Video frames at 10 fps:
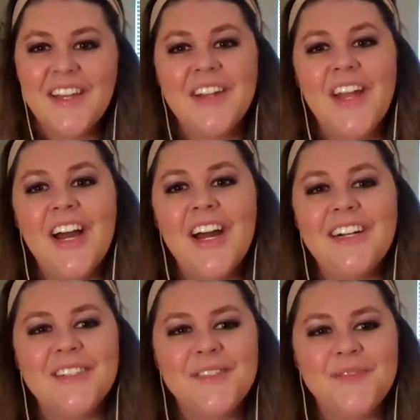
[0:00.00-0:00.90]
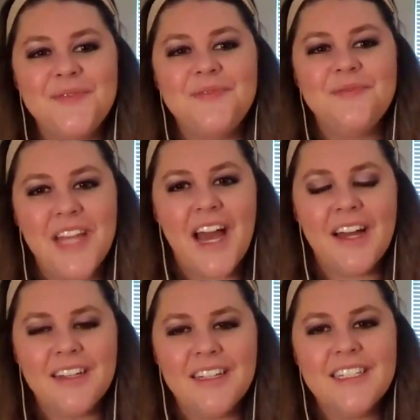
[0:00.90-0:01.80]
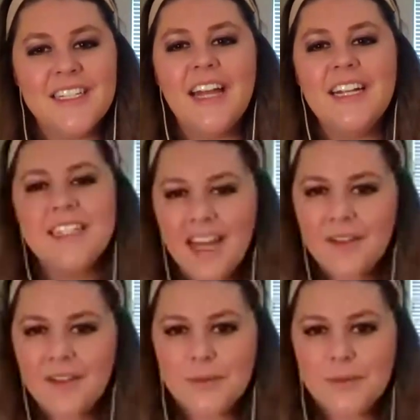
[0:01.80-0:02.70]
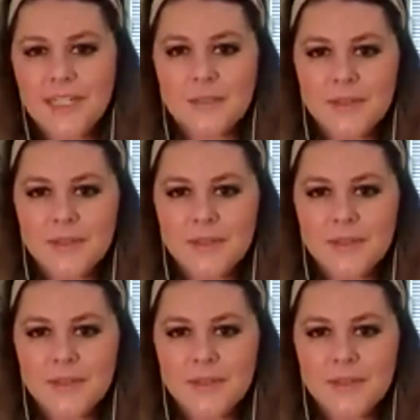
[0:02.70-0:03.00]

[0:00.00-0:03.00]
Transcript: makes it tough too. Yeah, I was able to take some